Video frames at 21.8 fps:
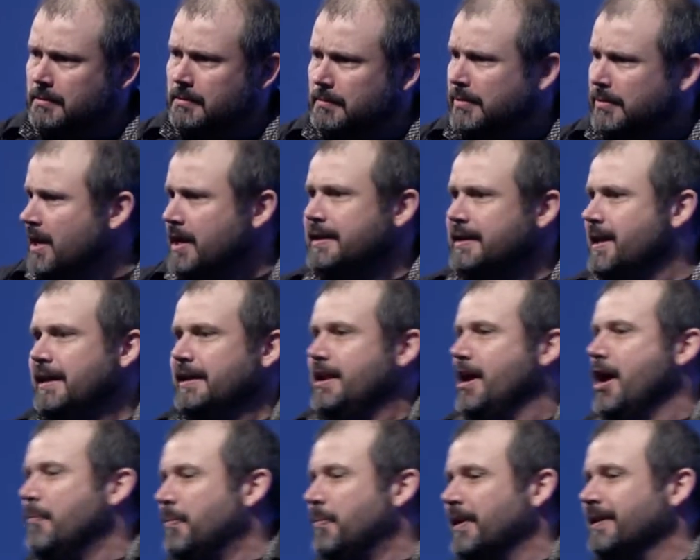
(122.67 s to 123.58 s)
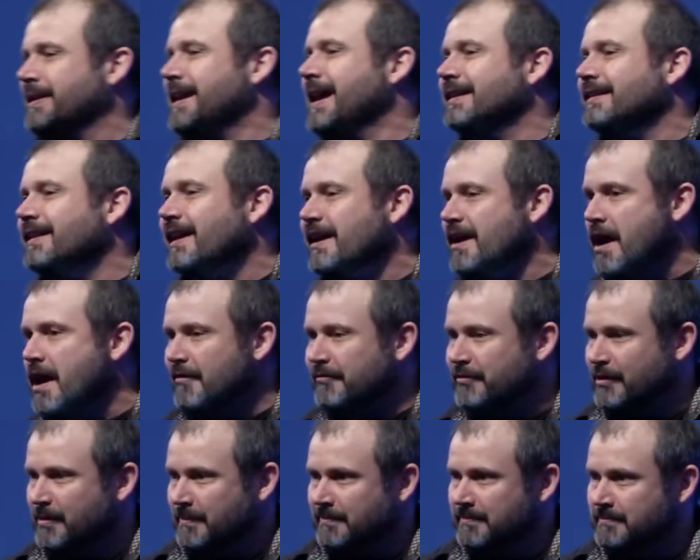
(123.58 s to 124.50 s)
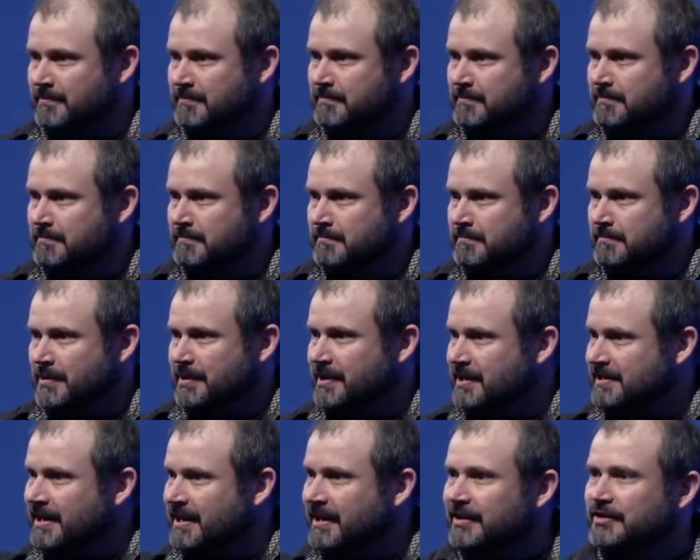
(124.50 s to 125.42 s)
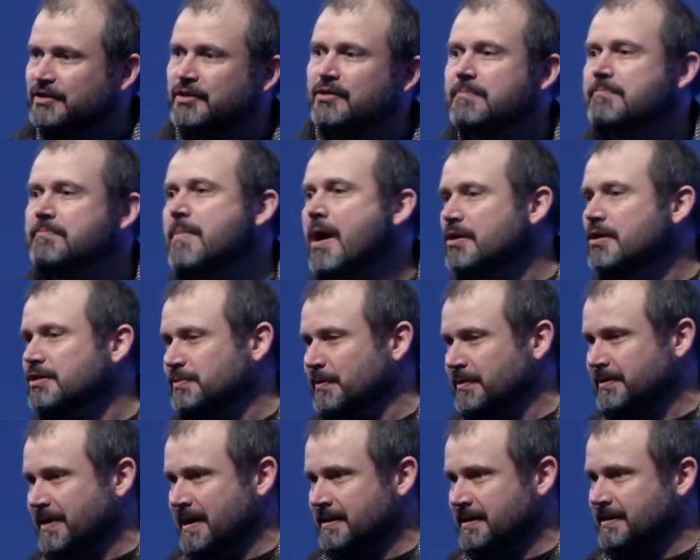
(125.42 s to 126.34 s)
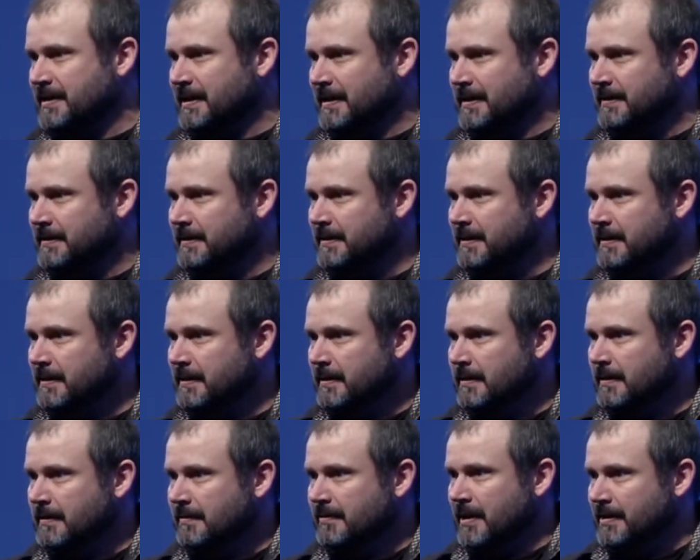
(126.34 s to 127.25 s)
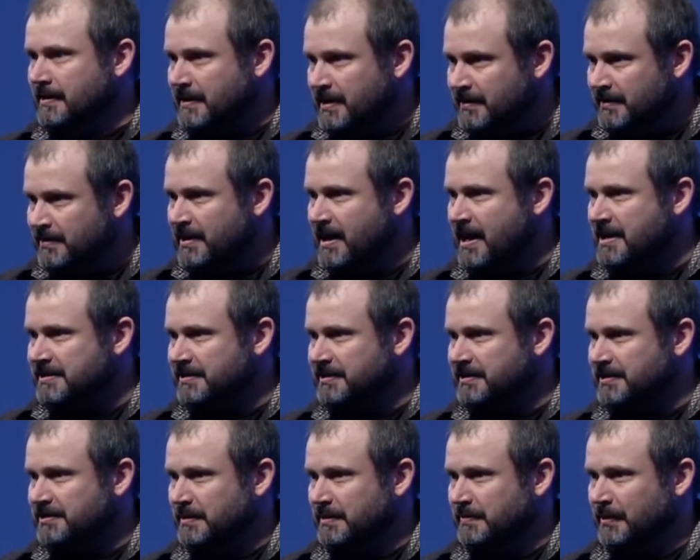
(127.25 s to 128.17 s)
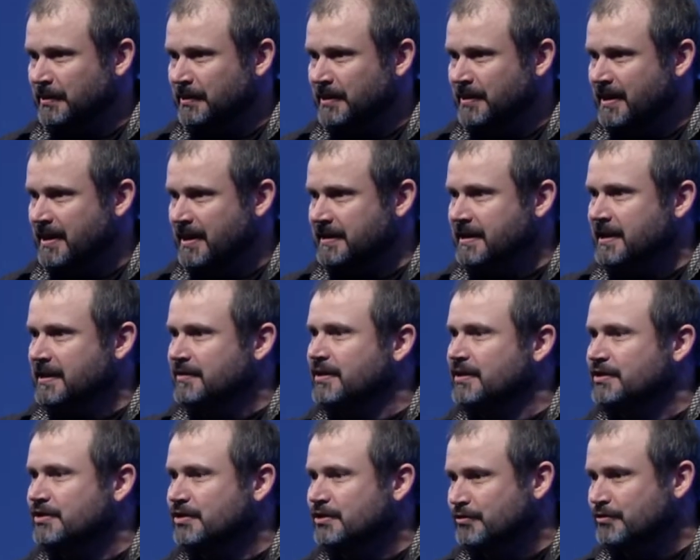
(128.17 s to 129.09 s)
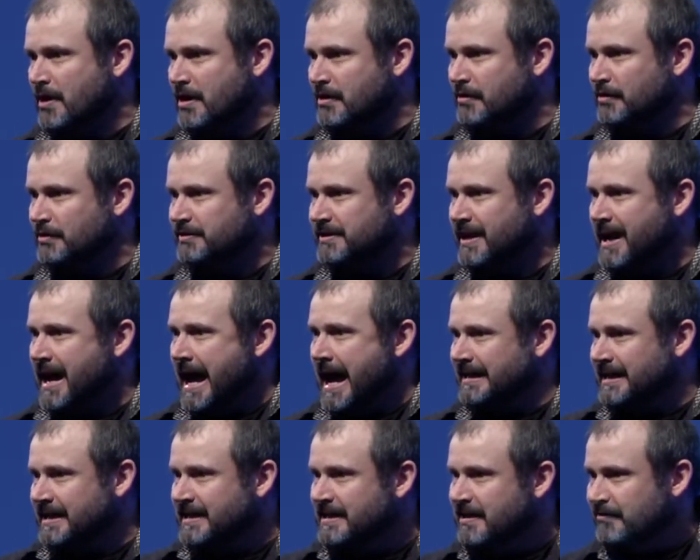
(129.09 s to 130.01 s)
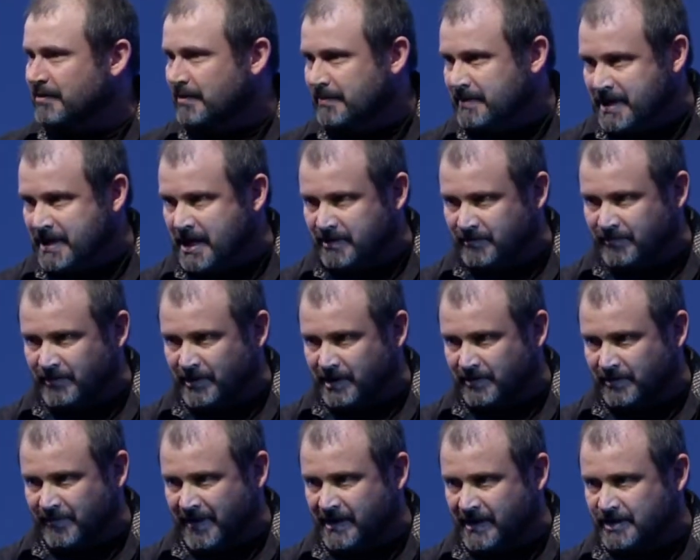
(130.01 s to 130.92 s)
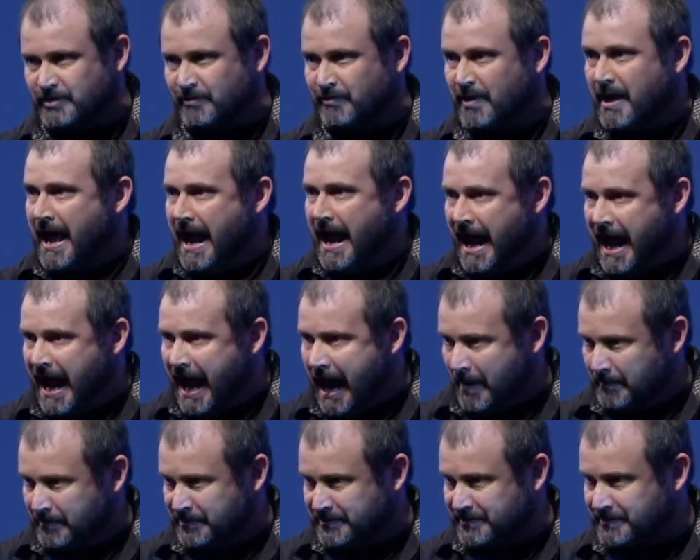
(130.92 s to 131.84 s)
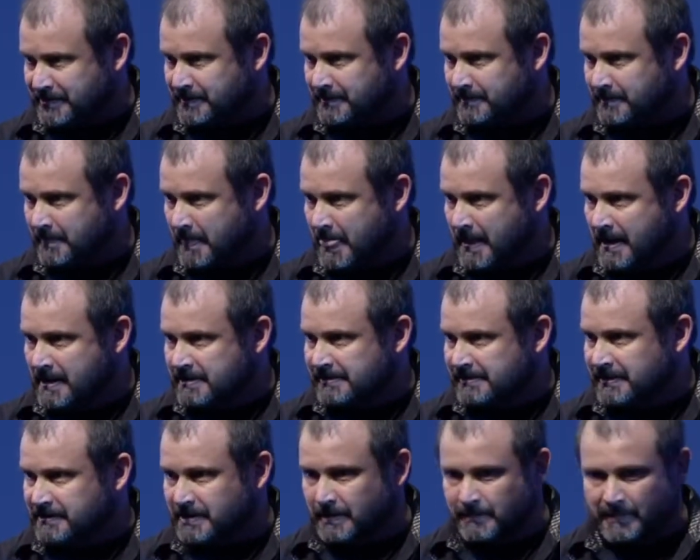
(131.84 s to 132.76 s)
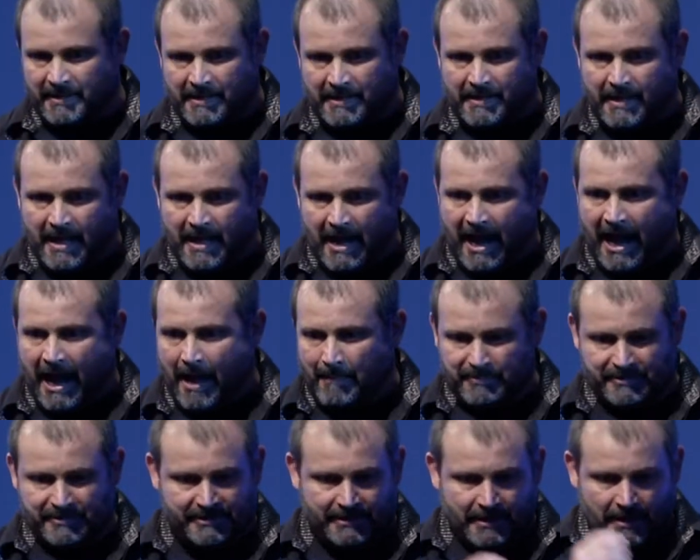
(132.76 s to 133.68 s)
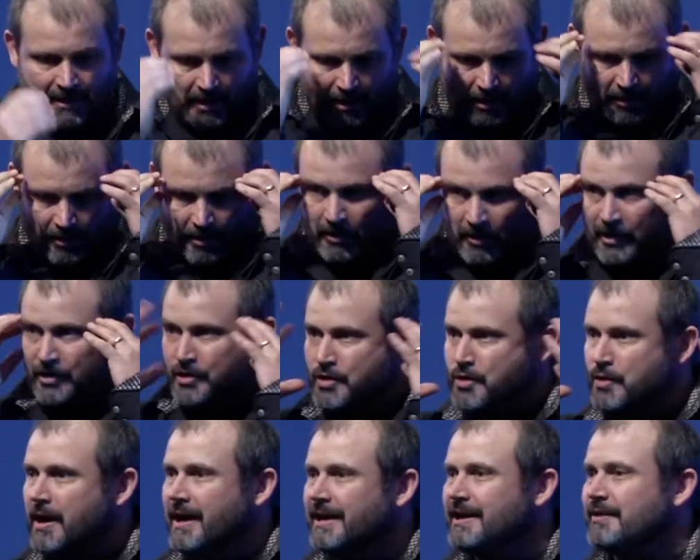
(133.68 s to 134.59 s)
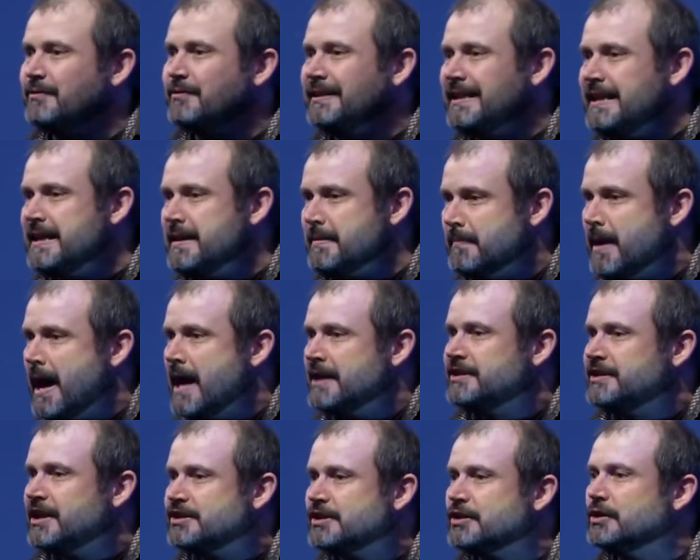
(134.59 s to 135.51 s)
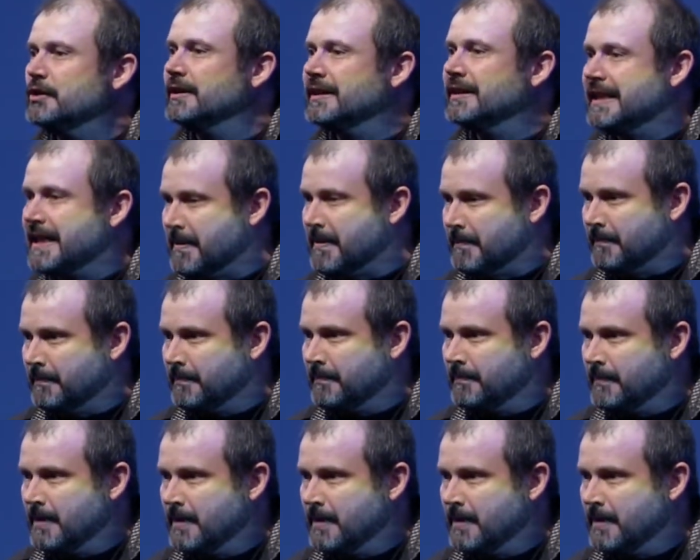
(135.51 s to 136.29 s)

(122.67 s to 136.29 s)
But I can't help it. I can't lay off them because I can do the most with that kid that has a disability, that kid that struggles. I can give them the unfair advantage of apps. See, to me, apps are a new kind of limb, a digital limb.